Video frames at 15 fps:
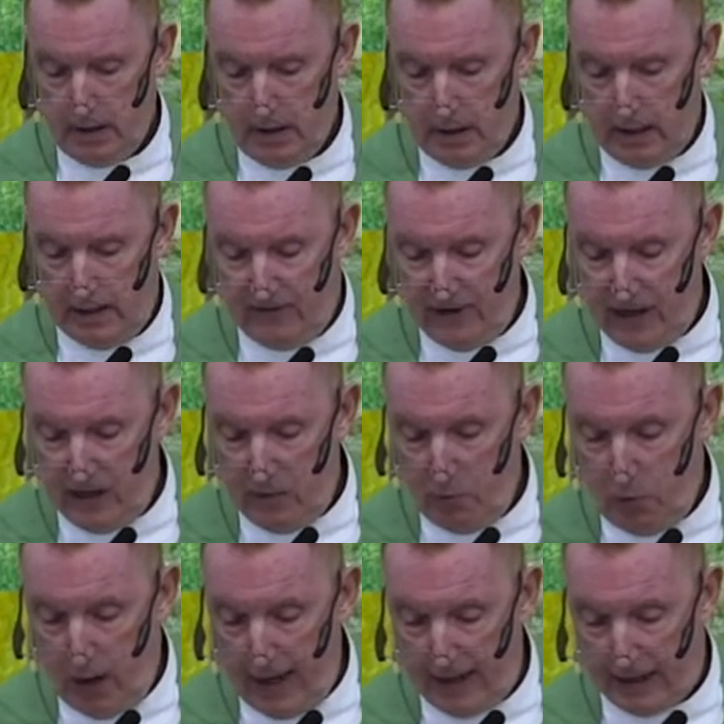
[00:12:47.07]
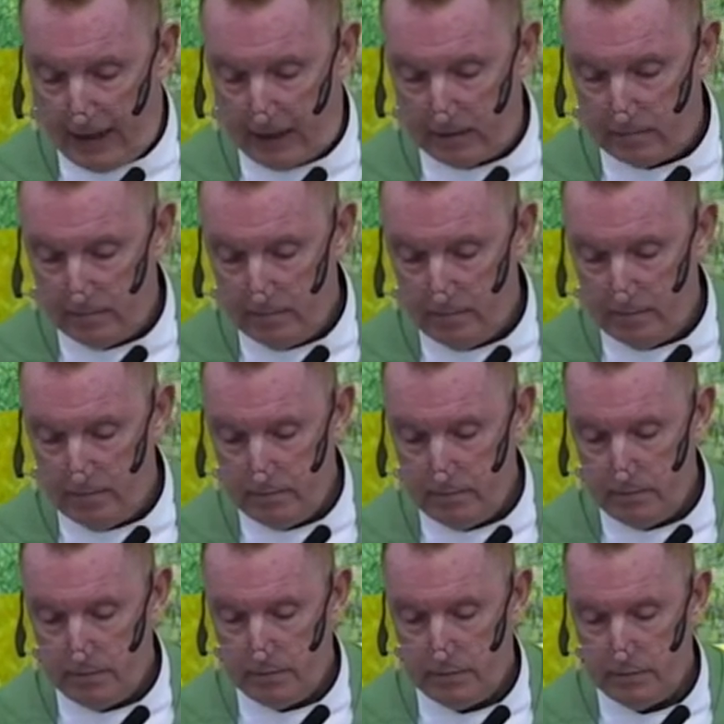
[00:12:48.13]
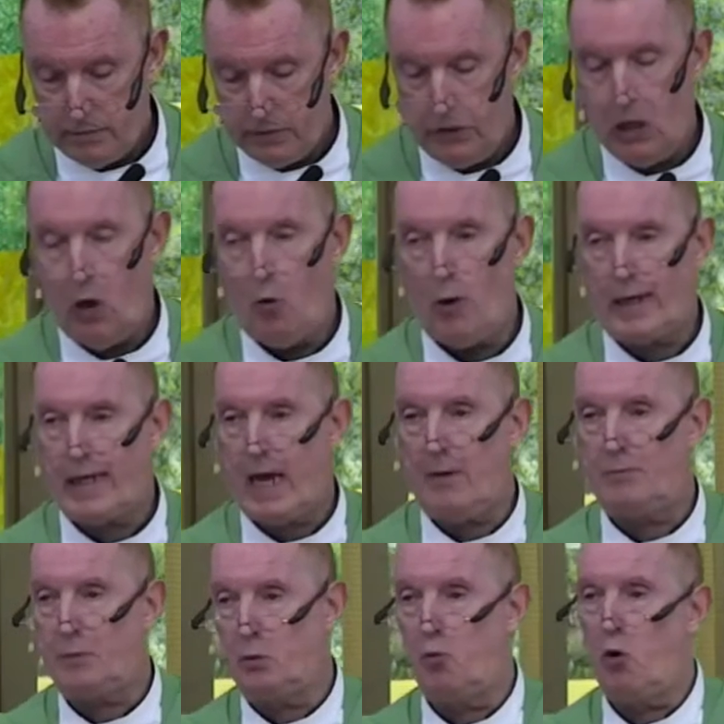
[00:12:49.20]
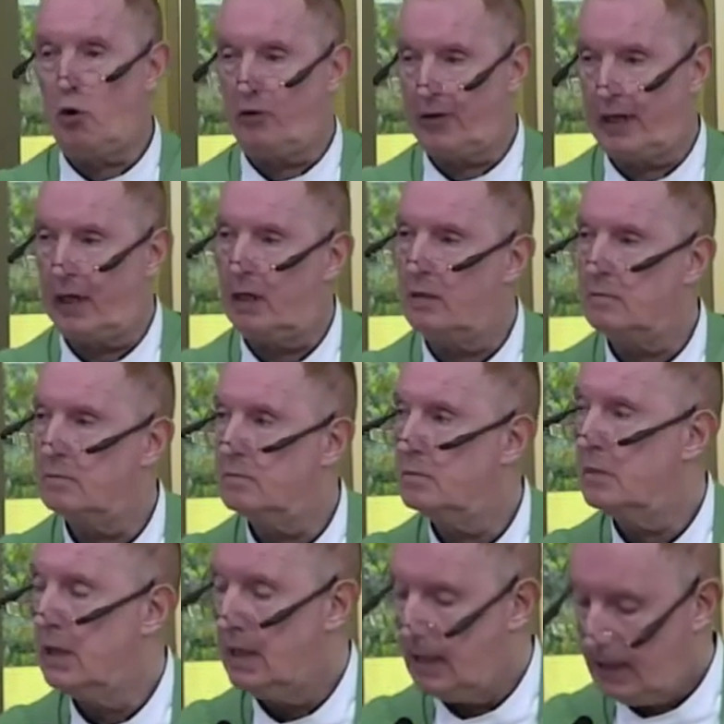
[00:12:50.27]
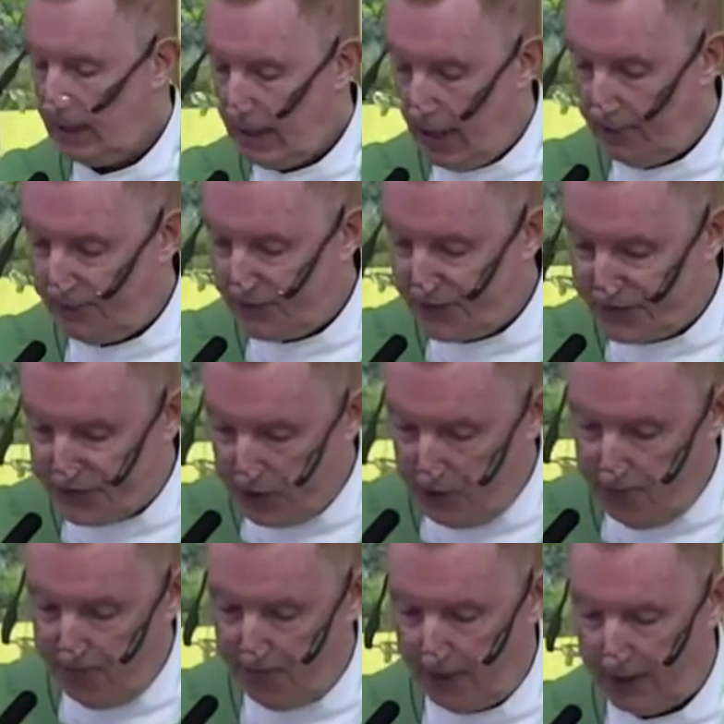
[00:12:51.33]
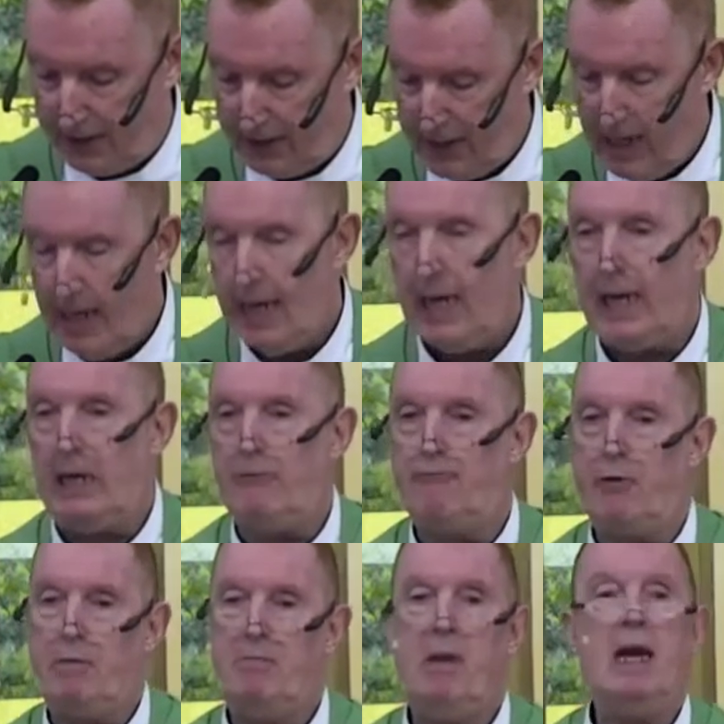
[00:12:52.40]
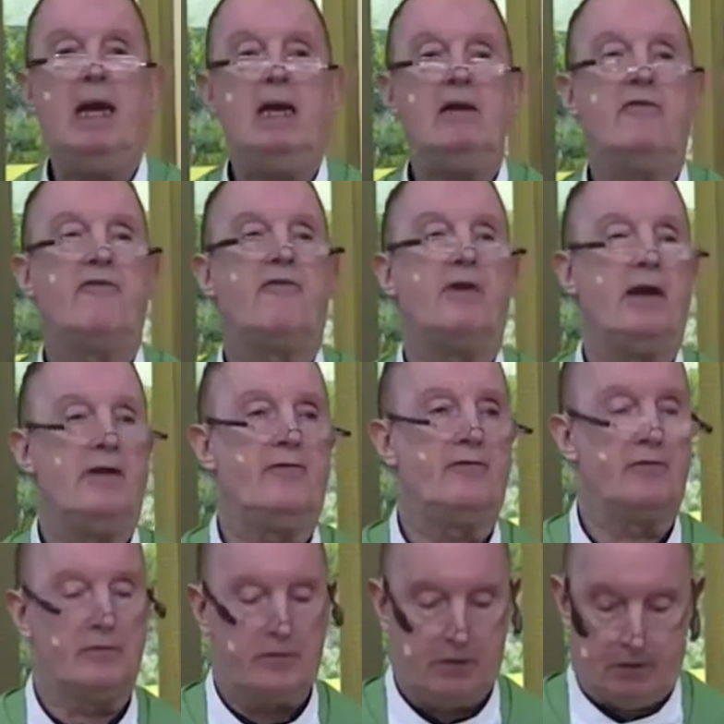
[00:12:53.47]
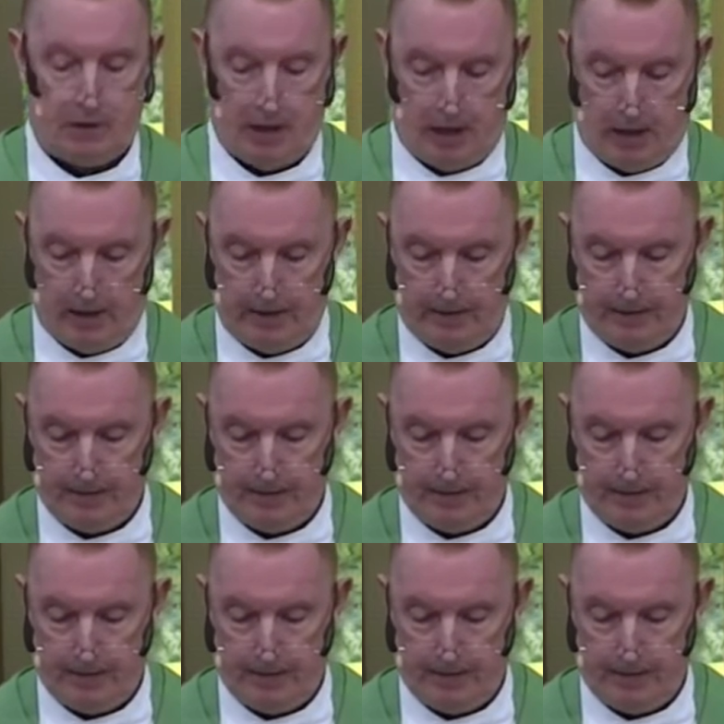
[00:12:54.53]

Even in waiting, Noah kept working, kept serving. He remained faithful to God.